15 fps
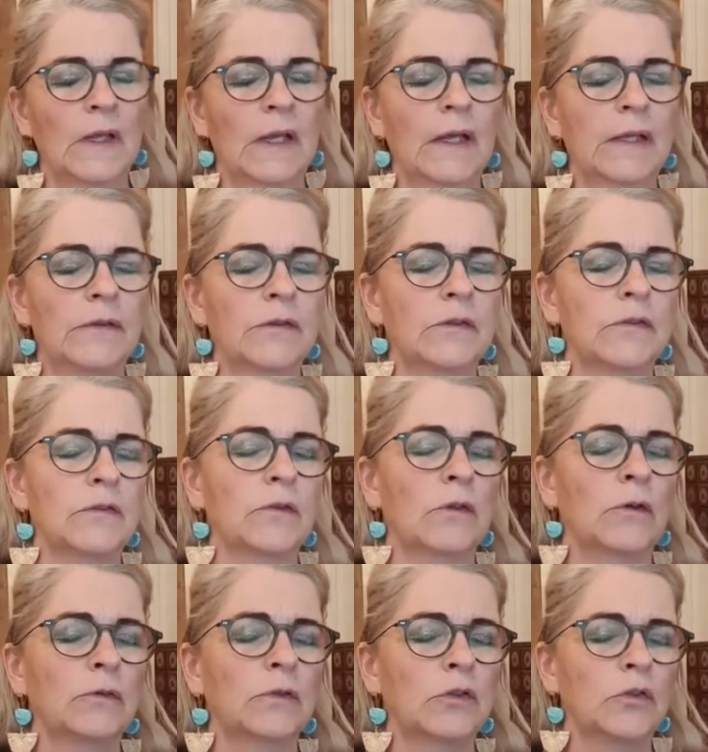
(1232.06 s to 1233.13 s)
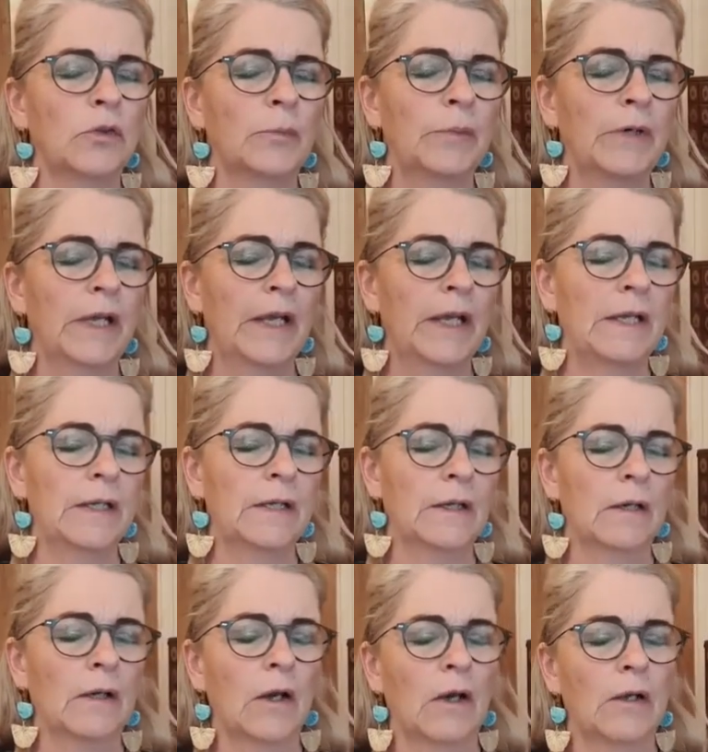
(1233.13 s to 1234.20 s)
And just notice your brain
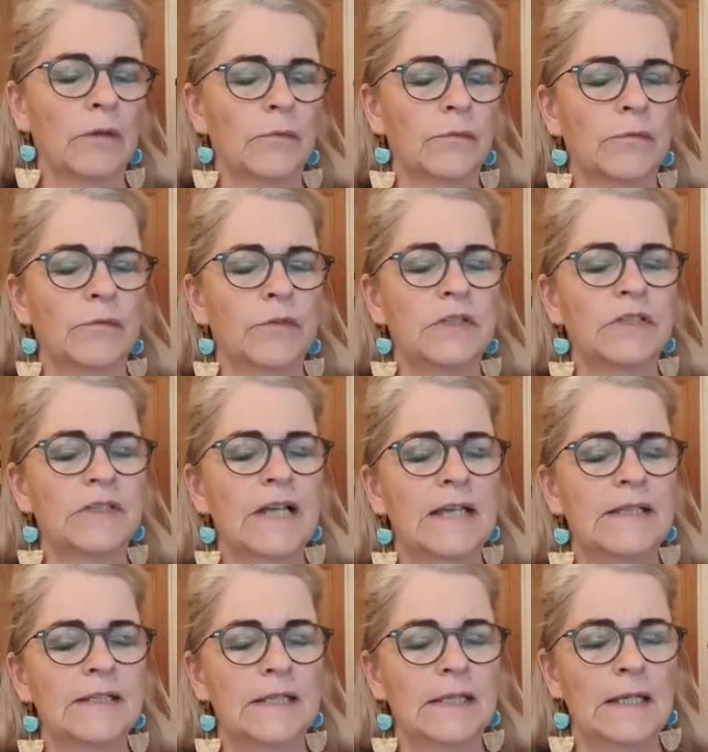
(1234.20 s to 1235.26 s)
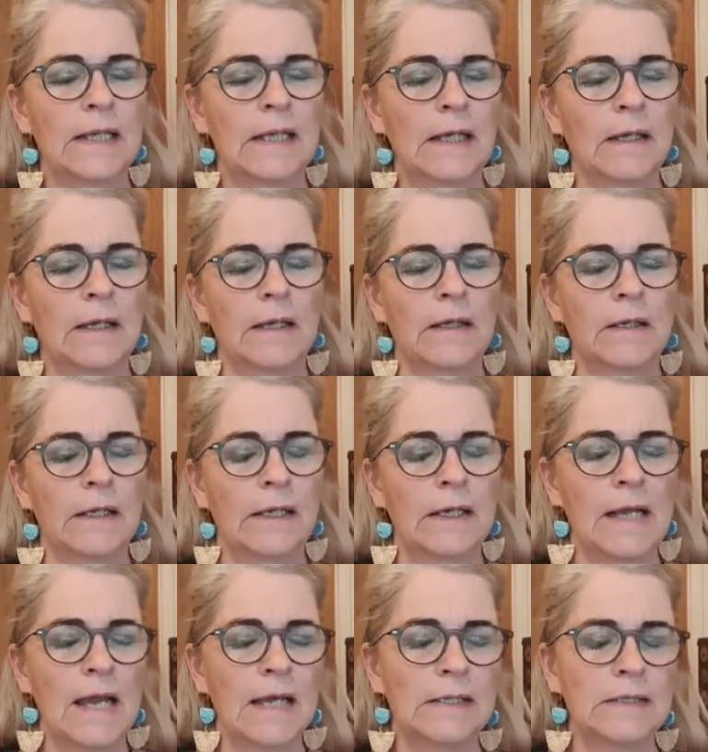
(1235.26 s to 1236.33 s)
kind of settling and
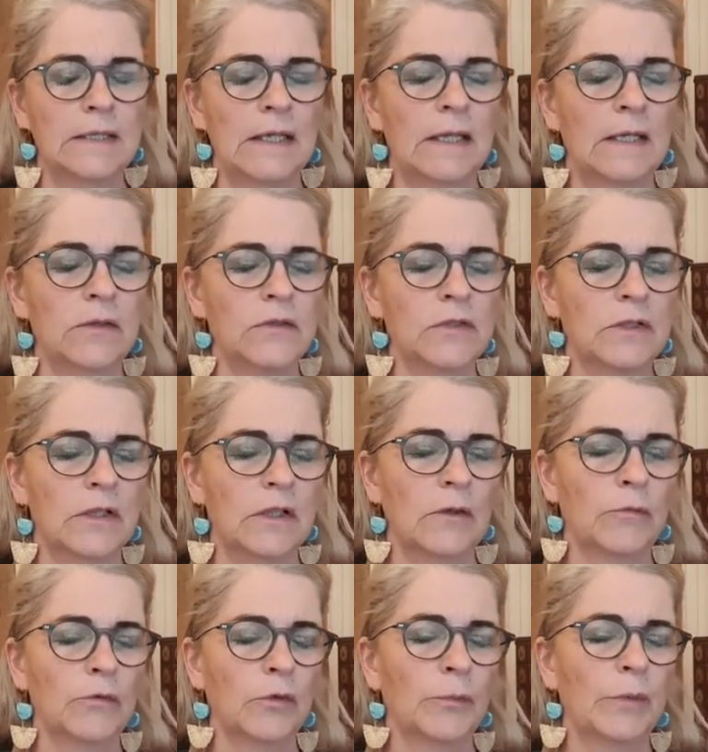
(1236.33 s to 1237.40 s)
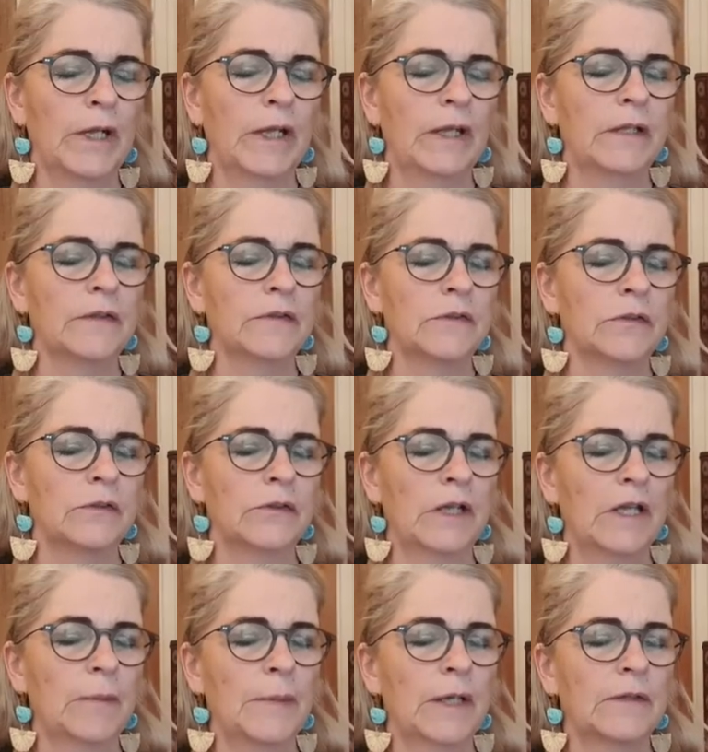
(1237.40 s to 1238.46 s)
relaxing. Just think of your brain as the
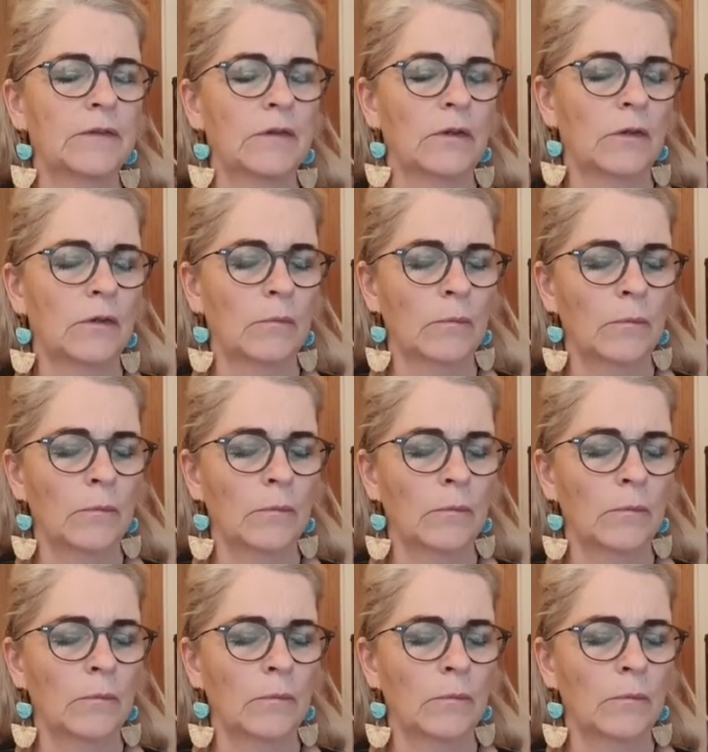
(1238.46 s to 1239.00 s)
gray matter.